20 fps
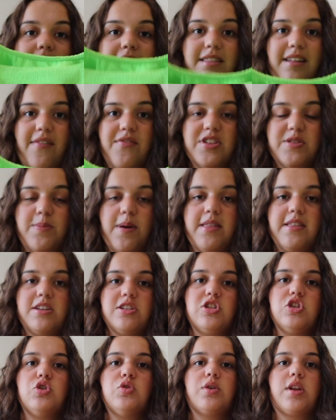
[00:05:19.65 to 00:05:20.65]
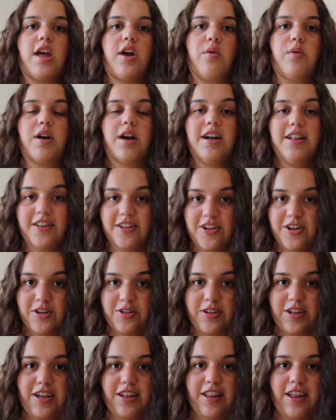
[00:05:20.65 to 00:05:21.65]
I love this bathing suit, and I wear it
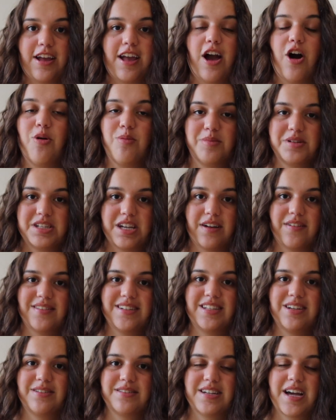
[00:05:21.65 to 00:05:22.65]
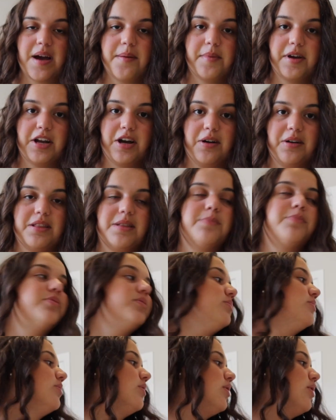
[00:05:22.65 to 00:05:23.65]
literally like almost every single time I go to the
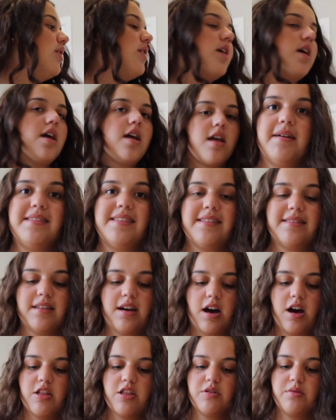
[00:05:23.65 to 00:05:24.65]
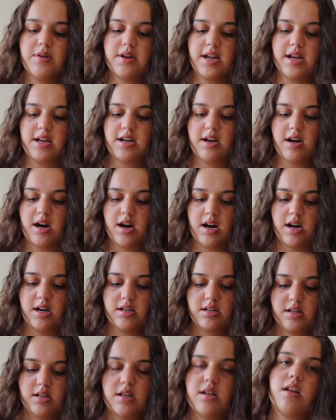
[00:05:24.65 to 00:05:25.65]
pool. And then the other one I
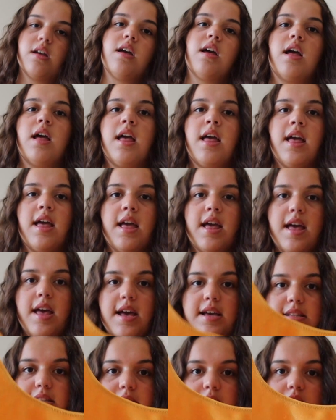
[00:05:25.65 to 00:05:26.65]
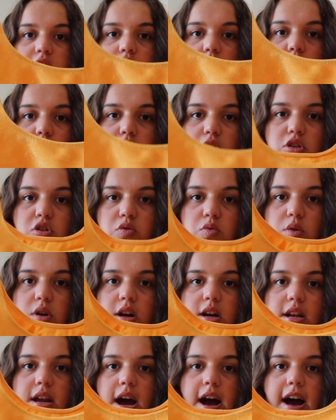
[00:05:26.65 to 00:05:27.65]
got is this orange
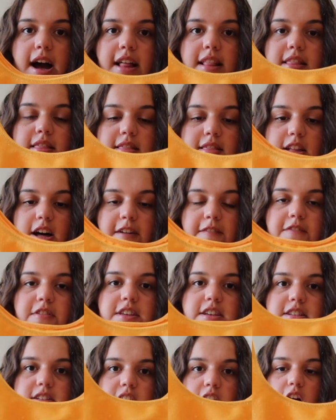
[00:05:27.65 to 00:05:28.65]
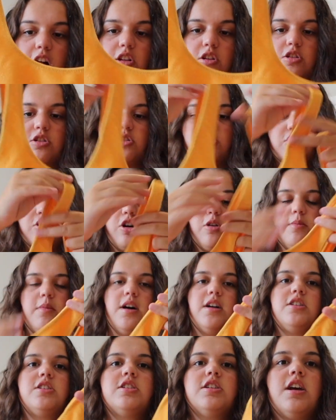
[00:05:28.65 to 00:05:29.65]
one. I love this color so
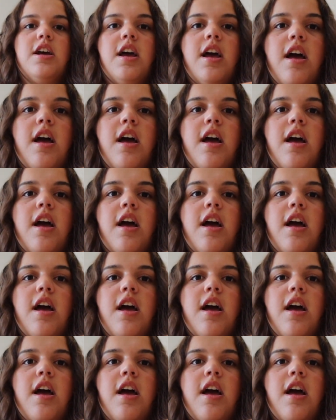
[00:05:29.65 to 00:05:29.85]
much.